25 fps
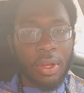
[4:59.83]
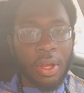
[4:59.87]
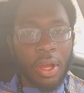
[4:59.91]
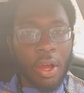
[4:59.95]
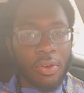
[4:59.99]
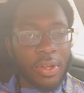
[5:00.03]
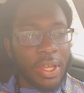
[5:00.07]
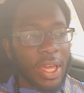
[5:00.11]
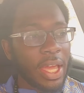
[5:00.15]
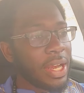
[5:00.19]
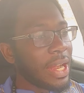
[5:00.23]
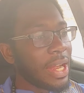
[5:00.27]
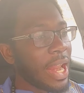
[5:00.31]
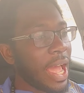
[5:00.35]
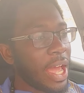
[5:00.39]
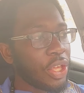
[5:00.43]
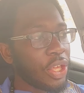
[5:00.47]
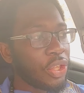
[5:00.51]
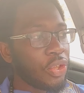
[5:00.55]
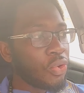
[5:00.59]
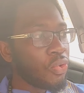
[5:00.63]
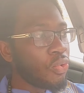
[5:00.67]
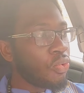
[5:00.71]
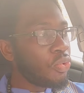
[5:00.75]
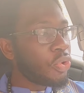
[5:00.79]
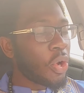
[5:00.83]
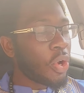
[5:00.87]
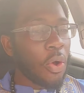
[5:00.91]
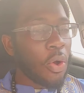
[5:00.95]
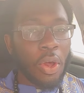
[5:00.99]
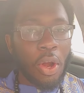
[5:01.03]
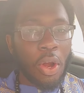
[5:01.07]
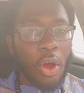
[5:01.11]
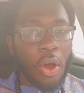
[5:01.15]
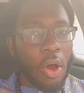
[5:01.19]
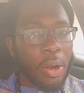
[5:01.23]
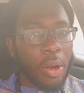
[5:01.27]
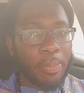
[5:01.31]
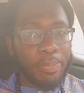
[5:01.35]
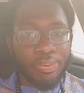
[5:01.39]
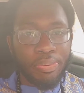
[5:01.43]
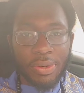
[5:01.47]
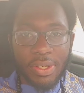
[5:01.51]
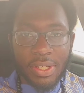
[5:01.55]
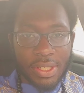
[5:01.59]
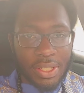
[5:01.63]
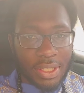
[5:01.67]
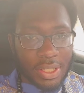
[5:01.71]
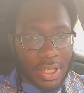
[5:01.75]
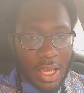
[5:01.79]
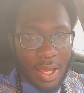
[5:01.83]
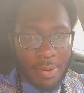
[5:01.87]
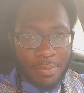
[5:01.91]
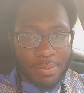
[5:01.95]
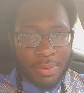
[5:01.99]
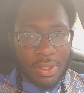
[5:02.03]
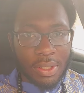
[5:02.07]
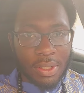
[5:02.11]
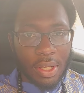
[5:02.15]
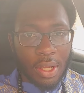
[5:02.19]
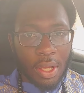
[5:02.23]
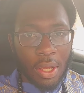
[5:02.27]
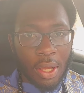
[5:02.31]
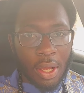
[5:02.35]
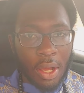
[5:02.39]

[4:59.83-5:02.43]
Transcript: Okay, not you knowing all the precepts.